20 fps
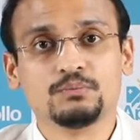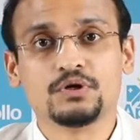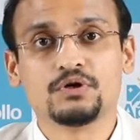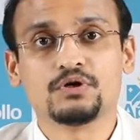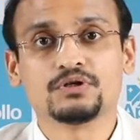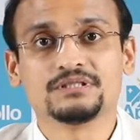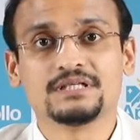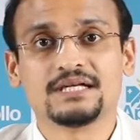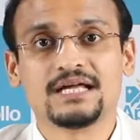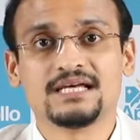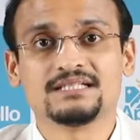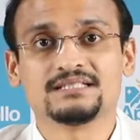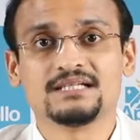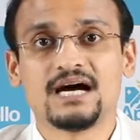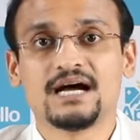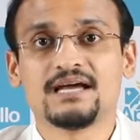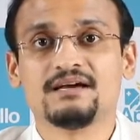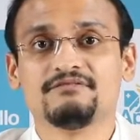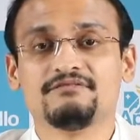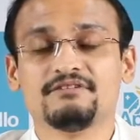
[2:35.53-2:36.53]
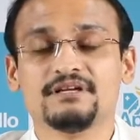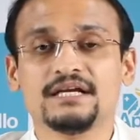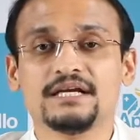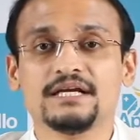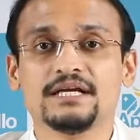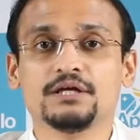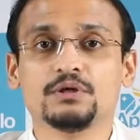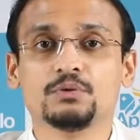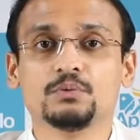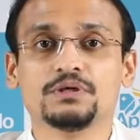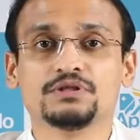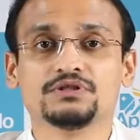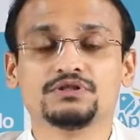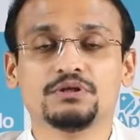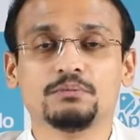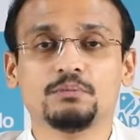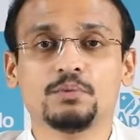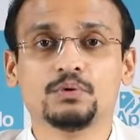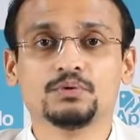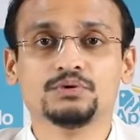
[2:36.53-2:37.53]
because it has high affinity towards
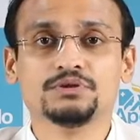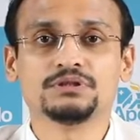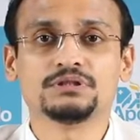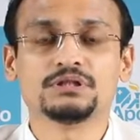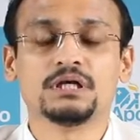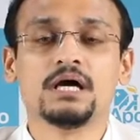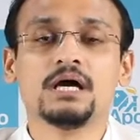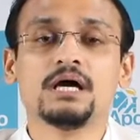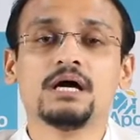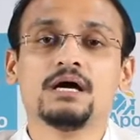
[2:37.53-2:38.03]
the bones.